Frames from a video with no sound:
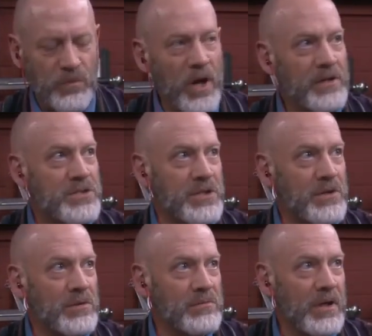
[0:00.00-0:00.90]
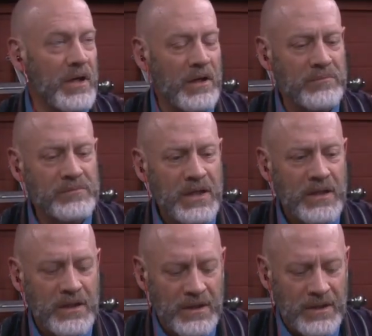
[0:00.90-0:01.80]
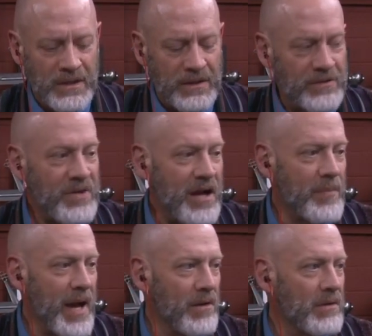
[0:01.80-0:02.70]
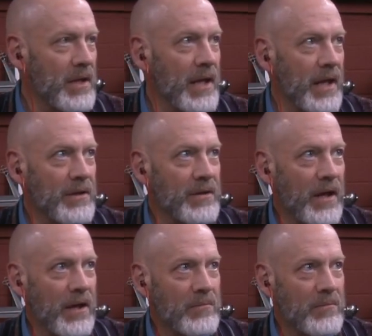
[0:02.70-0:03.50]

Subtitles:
to talk about. And that